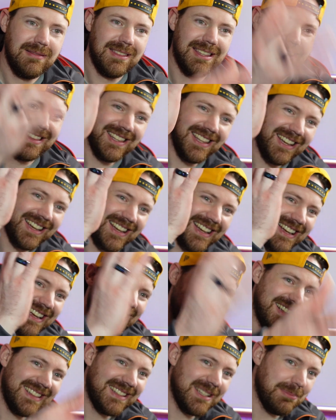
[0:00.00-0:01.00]
the
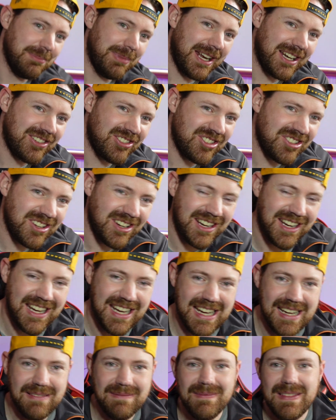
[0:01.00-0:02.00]
light, the
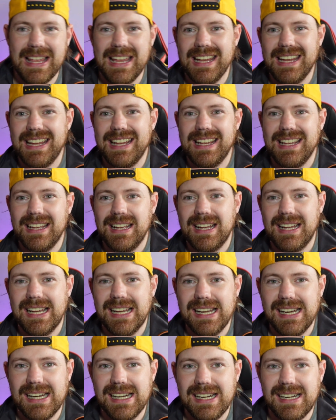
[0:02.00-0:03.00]
battery,
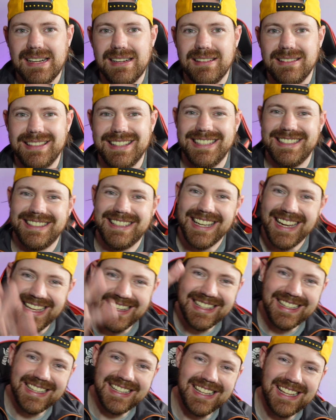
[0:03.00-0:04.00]
the
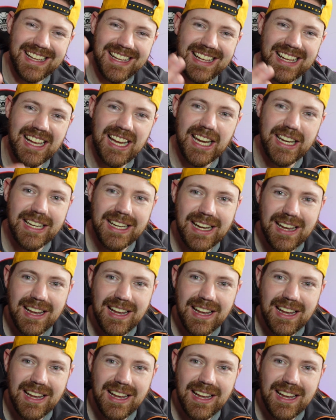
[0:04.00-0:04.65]
telly light,